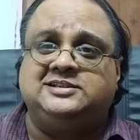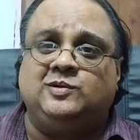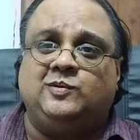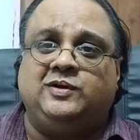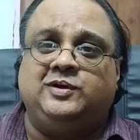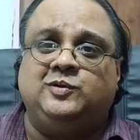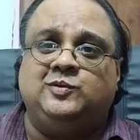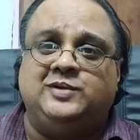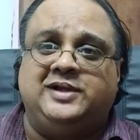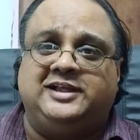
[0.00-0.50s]
the
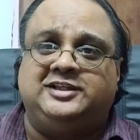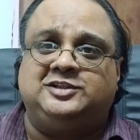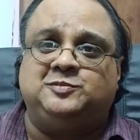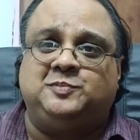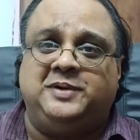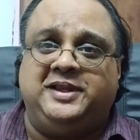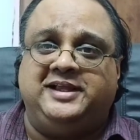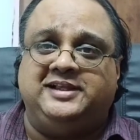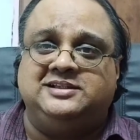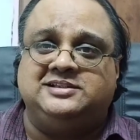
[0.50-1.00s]
one who
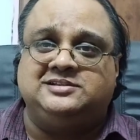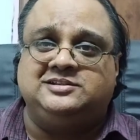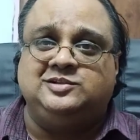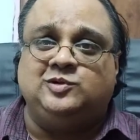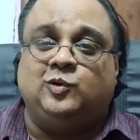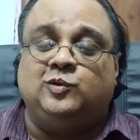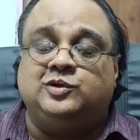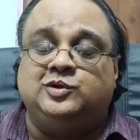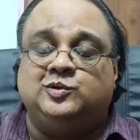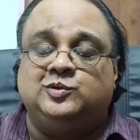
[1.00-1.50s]
explains,
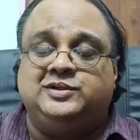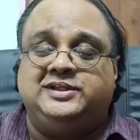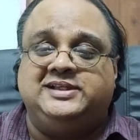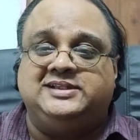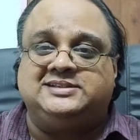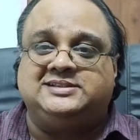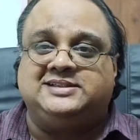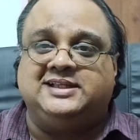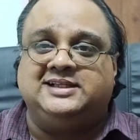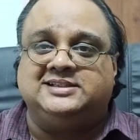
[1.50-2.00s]
don't do
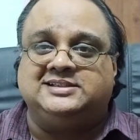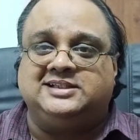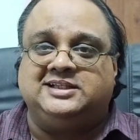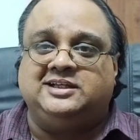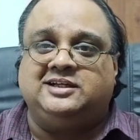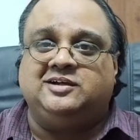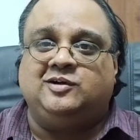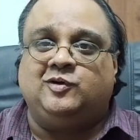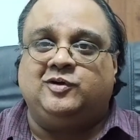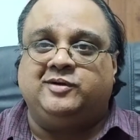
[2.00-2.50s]
these things in
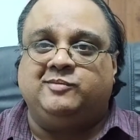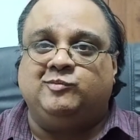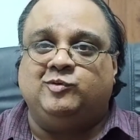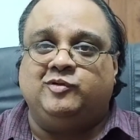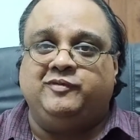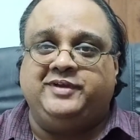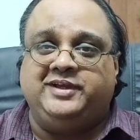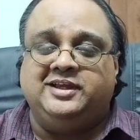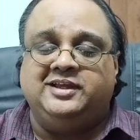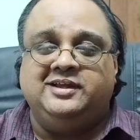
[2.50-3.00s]
a horror
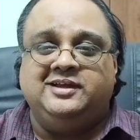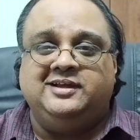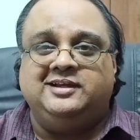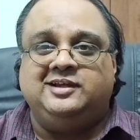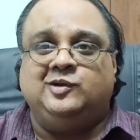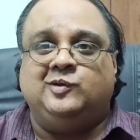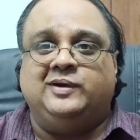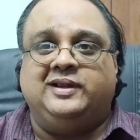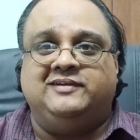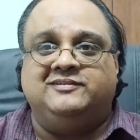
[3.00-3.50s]
movie.
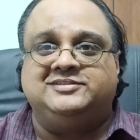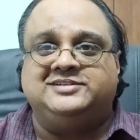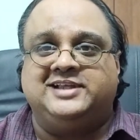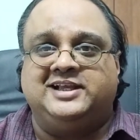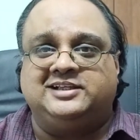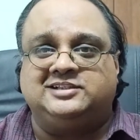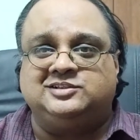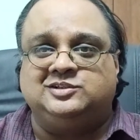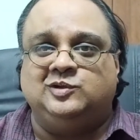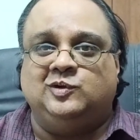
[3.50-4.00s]
Don't have
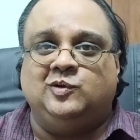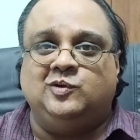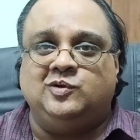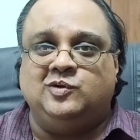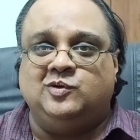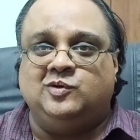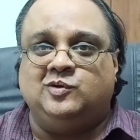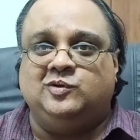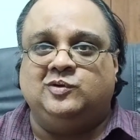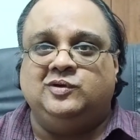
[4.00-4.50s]
sex. Don't
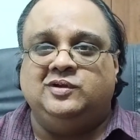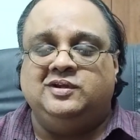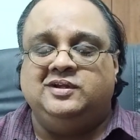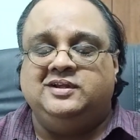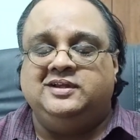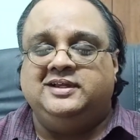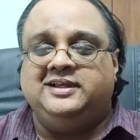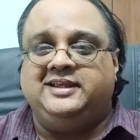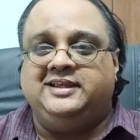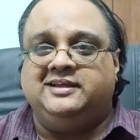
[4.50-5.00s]
go
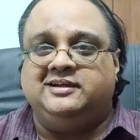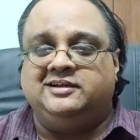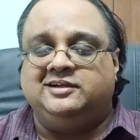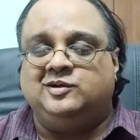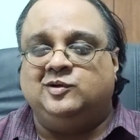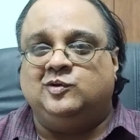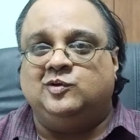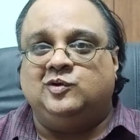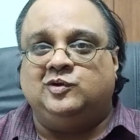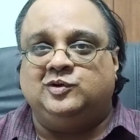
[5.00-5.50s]
here.
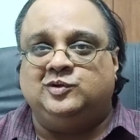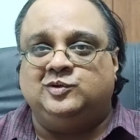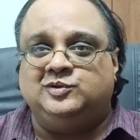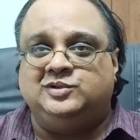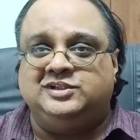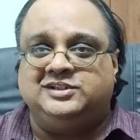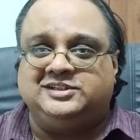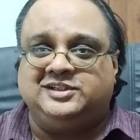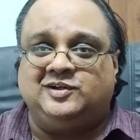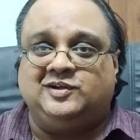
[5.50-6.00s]
Don't go do
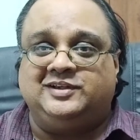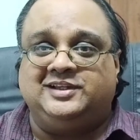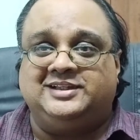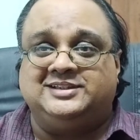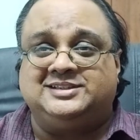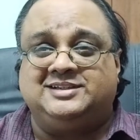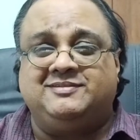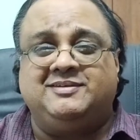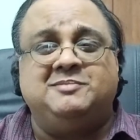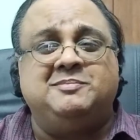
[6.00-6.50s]
this and all that
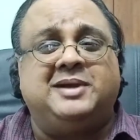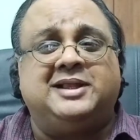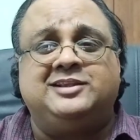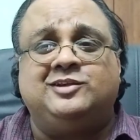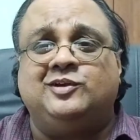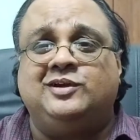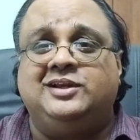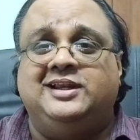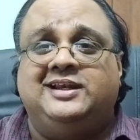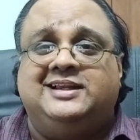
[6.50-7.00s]
stuff. And
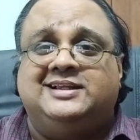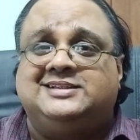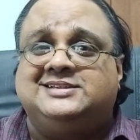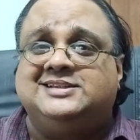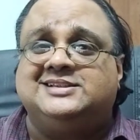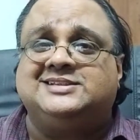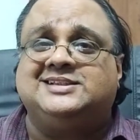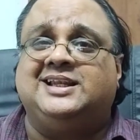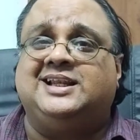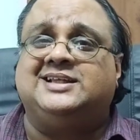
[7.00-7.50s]
Matthew Lillard
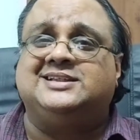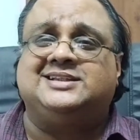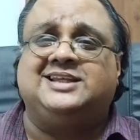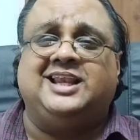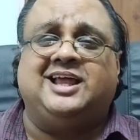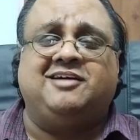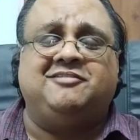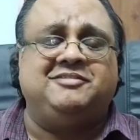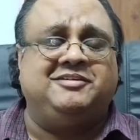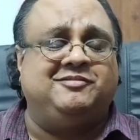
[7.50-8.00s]
just loves
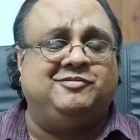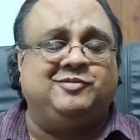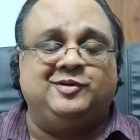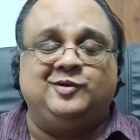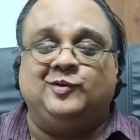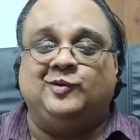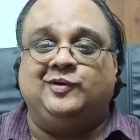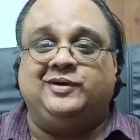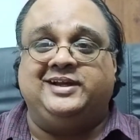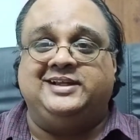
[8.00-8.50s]
laughing for
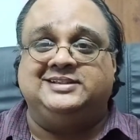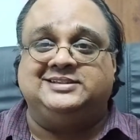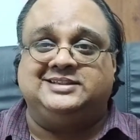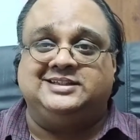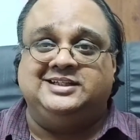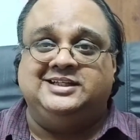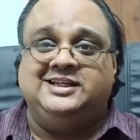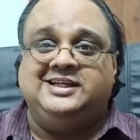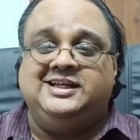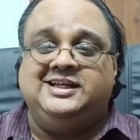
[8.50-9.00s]
no reason.
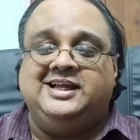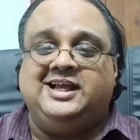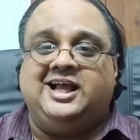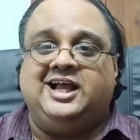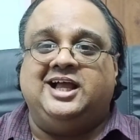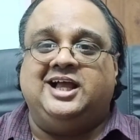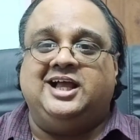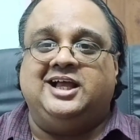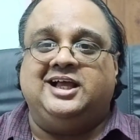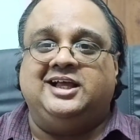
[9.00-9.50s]

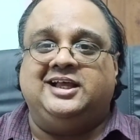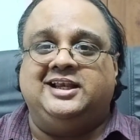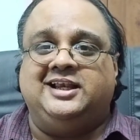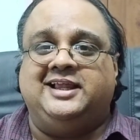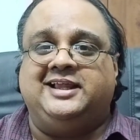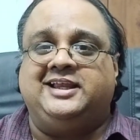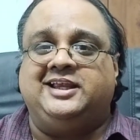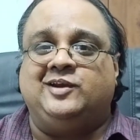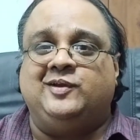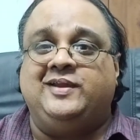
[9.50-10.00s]

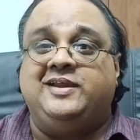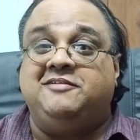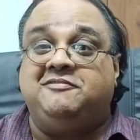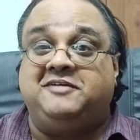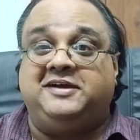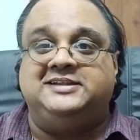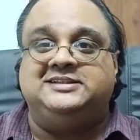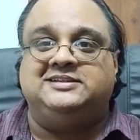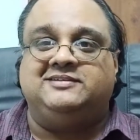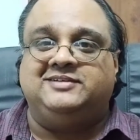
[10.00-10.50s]
He
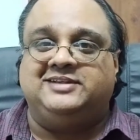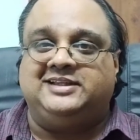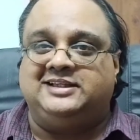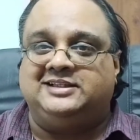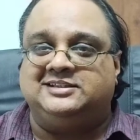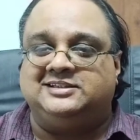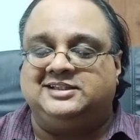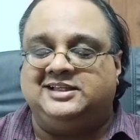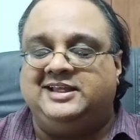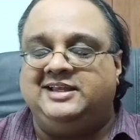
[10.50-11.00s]
finds
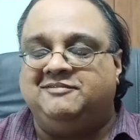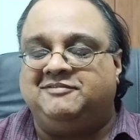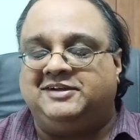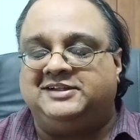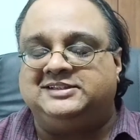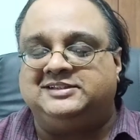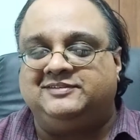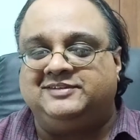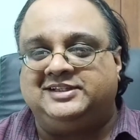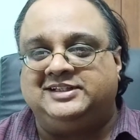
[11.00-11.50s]
everything. He
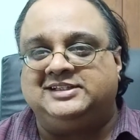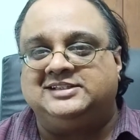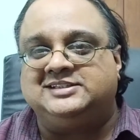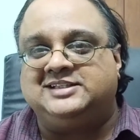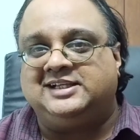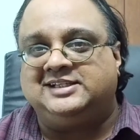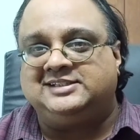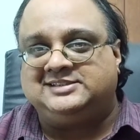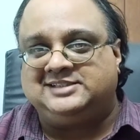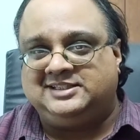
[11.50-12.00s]
finds everything this
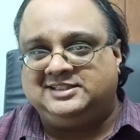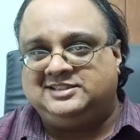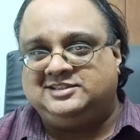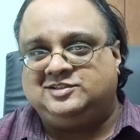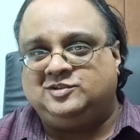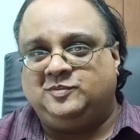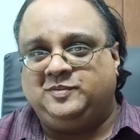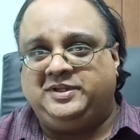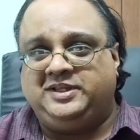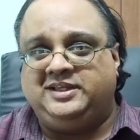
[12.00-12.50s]
guy said
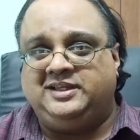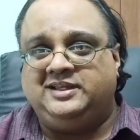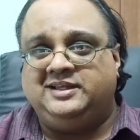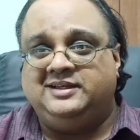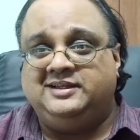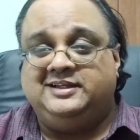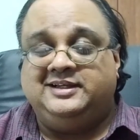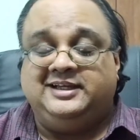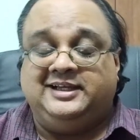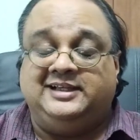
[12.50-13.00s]
to be
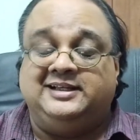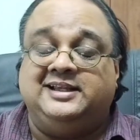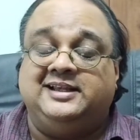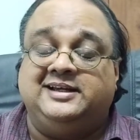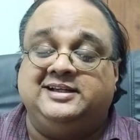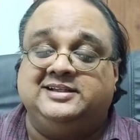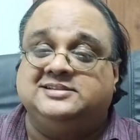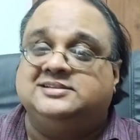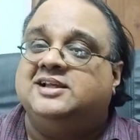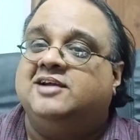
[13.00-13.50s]

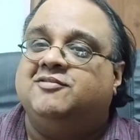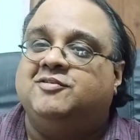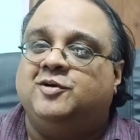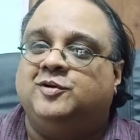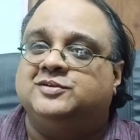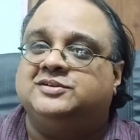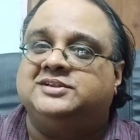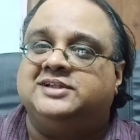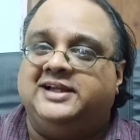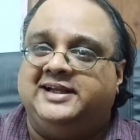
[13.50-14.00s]
hilarious. Of
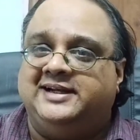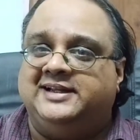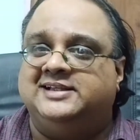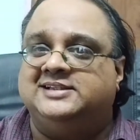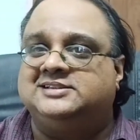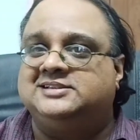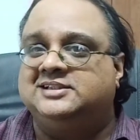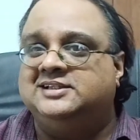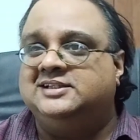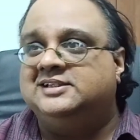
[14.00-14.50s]
course, it
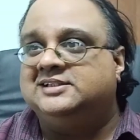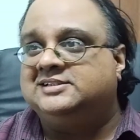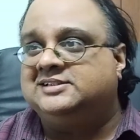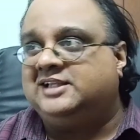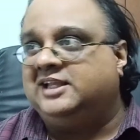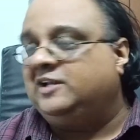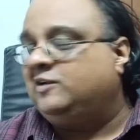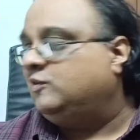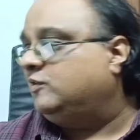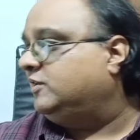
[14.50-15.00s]
is
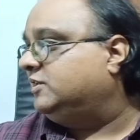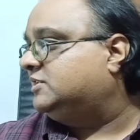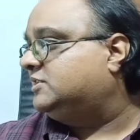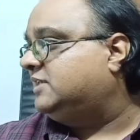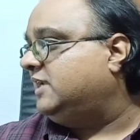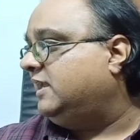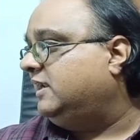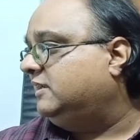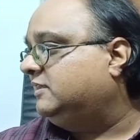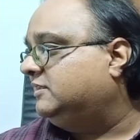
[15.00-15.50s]
Skeet Ulrich's
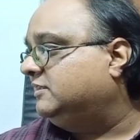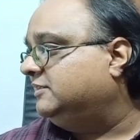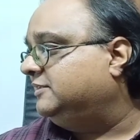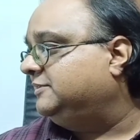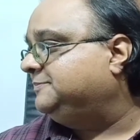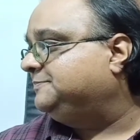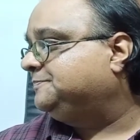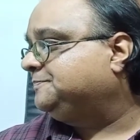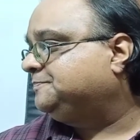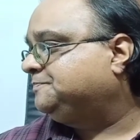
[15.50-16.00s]
character.